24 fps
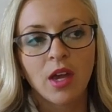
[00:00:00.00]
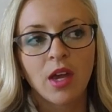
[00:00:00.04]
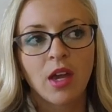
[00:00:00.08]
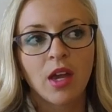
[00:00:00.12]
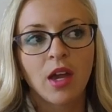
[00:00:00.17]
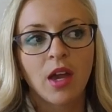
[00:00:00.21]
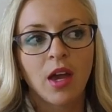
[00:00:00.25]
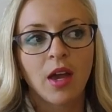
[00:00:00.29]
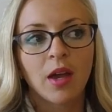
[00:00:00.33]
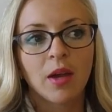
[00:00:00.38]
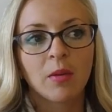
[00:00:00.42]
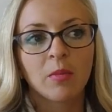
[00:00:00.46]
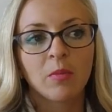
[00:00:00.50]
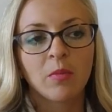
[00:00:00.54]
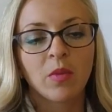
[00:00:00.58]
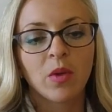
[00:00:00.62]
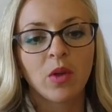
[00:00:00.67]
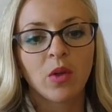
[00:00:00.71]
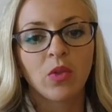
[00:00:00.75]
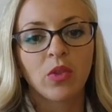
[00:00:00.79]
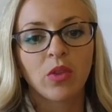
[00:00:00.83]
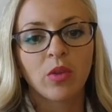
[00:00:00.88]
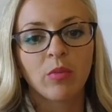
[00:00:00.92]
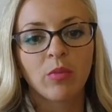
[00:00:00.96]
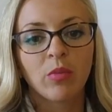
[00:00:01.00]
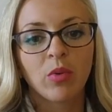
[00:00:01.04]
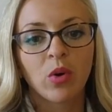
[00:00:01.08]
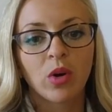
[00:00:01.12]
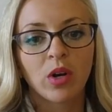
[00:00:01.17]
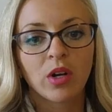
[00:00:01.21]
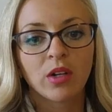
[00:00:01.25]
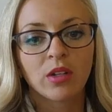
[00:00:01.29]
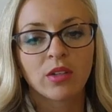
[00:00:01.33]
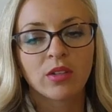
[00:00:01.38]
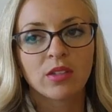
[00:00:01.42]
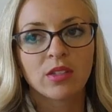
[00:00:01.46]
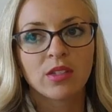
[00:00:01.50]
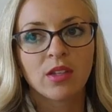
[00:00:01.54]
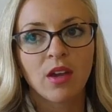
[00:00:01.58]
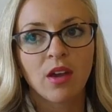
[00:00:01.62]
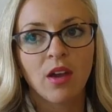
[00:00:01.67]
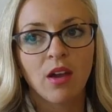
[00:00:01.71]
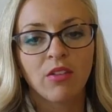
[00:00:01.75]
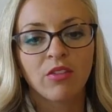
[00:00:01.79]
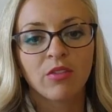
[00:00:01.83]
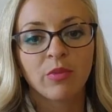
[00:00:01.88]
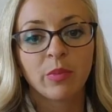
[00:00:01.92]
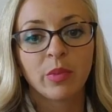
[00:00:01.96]
and the importance
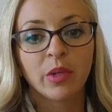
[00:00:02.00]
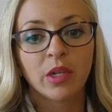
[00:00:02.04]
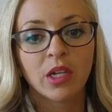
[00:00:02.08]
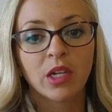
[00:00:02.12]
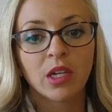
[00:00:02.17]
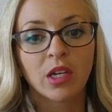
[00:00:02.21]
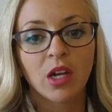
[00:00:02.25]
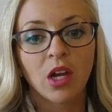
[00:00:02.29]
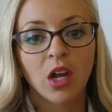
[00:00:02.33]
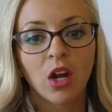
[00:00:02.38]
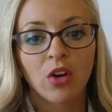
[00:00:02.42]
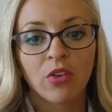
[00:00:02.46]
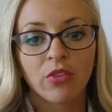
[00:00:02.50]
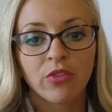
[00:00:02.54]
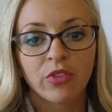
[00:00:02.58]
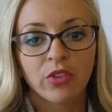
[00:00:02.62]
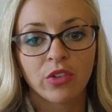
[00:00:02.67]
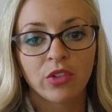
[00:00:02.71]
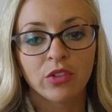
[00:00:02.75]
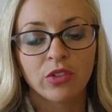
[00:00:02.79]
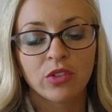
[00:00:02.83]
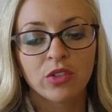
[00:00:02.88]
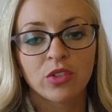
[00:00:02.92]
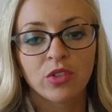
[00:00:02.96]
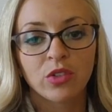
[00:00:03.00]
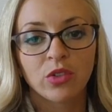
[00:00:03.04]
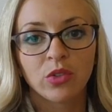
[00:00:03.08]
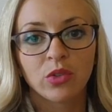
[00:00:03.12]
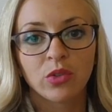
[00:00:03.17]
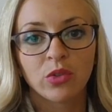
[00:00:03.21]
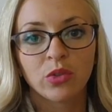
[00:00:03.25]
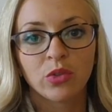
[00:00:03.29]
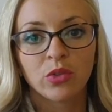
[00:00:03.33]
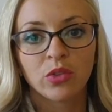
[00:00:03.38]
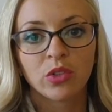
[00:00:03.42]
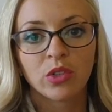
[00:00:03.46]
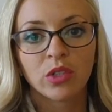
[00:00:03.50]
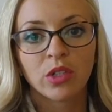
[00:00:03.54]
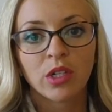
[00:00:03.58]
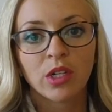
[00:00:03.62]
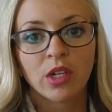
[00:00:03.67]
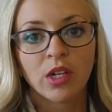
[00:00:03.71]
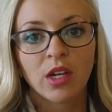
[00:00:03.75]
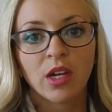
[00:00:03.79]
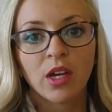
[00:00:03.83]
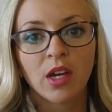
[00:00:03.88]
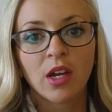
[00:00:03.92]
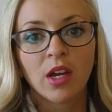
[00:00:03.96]
of being careful to
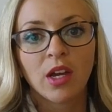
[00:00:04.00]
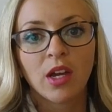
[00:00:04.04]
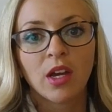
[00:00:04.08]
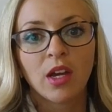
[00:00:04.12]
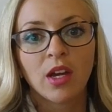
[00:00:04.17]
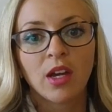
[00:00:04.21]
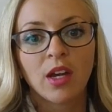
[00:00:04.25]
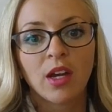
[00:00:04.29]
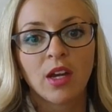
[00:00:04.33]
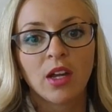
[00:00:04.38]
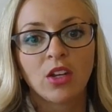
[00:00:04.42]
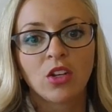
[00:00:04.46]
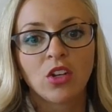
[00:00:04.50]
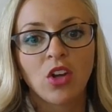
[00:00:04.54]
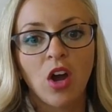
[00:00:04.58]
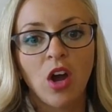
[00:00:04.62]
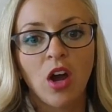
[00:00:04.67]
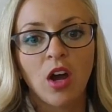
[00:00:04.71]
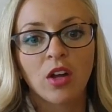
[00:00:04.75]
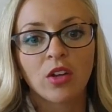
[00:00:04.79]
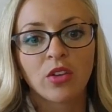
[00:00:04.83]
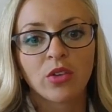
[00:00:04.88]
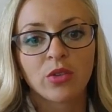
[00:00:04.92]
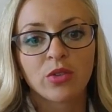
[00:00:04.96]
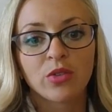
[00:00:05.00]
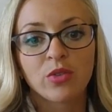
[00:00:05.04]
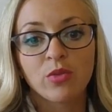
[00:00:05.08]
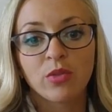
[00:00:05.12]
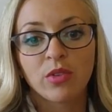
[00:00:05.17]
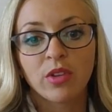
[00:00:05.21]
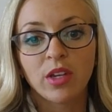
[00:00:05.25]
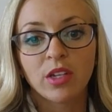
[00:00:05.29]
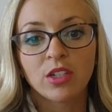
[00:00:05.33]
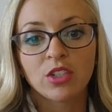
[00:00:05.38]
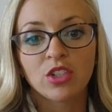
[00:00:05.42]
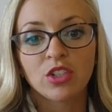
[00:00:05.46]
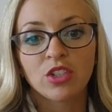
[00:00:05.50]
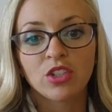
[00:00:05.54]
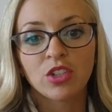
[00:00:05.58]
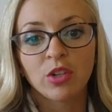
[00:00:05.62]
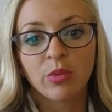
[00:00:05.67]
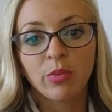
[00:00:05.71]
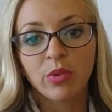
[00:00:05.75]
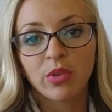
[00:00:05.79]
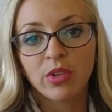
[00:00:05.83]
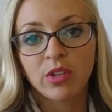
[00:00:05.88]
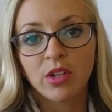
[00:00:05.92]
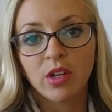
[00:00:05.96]
not lose a
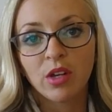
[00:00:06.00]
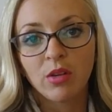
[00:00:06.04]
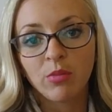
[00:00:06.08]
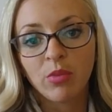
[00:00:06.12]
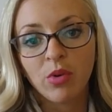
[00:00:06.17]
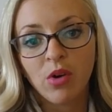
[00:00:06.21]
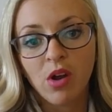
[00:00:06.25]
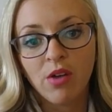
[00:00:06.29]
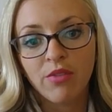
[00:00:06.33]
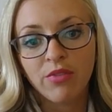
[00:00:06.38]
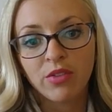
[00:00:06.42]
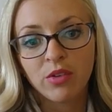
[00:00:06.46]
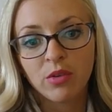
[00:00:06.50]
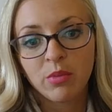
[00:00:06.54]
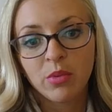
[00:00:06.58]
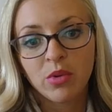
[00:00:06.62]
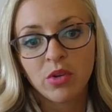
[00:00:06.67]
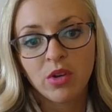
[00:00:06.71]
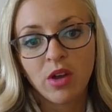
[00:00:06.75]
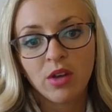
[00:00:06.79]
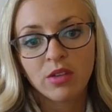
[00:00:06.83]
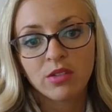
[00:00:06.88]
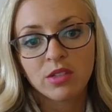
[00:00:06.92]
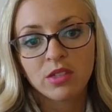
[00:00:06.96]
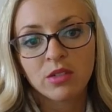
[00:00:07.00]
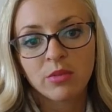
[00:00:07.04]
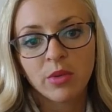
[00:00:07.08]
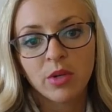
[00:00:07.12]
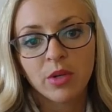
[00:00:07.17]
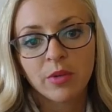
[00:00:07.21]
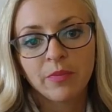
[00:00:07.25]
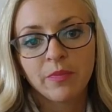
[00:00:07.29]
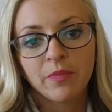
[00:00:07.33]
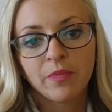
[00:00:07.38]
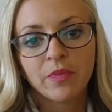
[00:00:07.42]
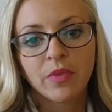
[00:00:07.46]
relationship with a non-profitable customer.